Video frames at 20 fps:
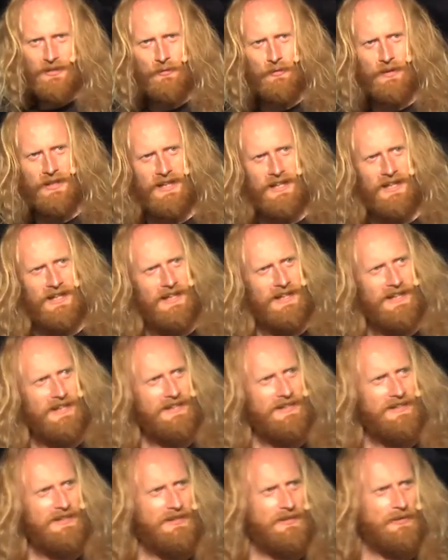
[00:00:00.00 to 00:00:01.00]
We
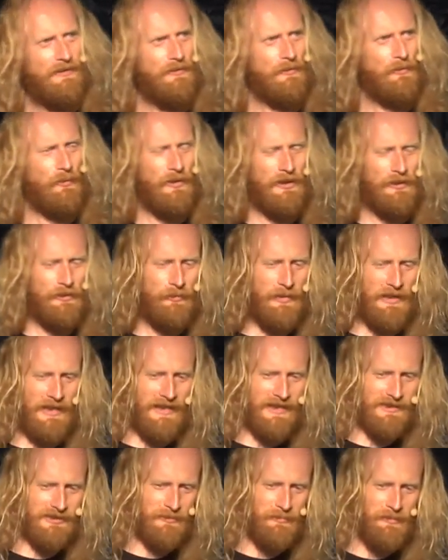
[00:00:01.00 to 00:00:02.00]
are well
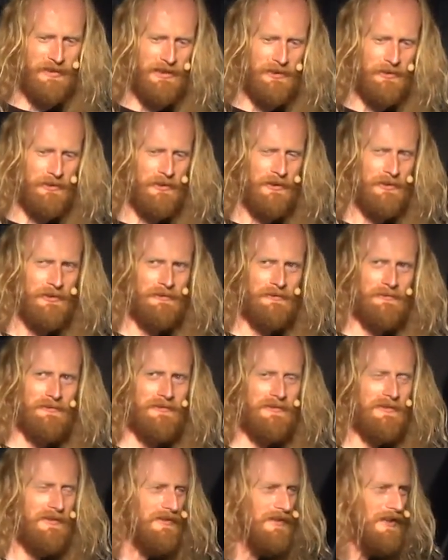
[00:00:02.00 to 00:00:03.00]
past peak oil.
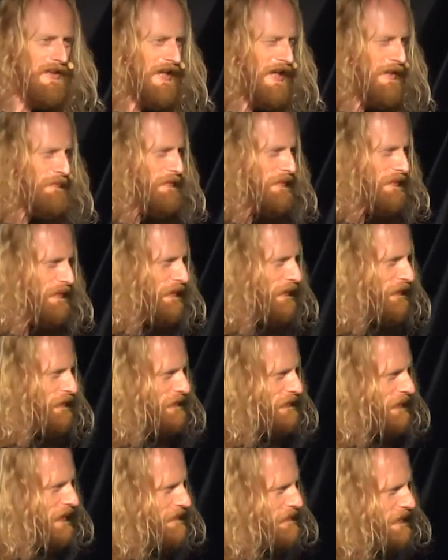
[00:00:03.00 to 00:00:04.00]
That happened a
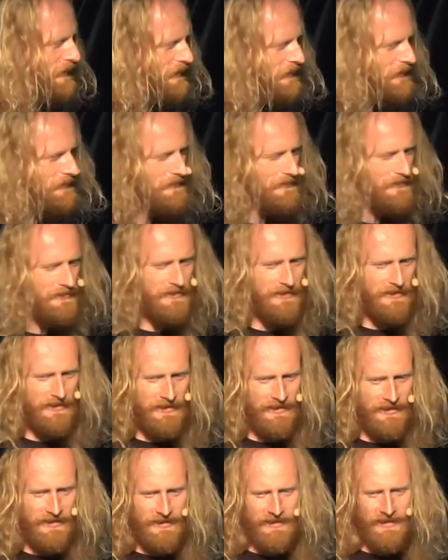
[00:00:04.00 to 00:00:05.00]
long time ago.
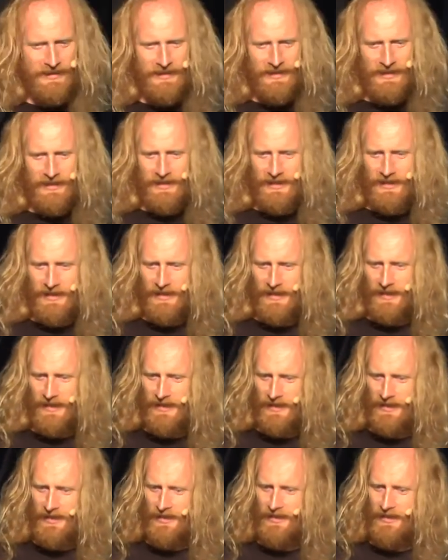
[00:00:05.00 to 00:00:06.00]

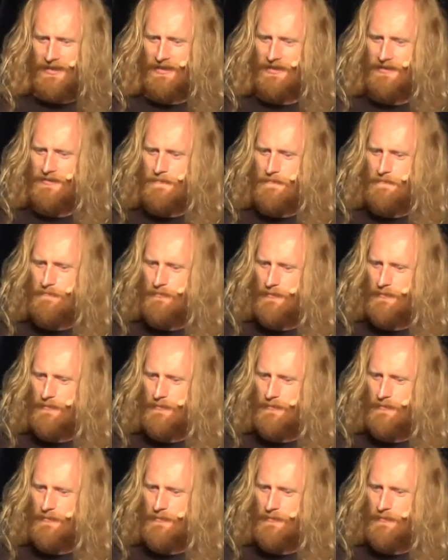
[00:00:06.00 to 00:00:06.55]
Uh,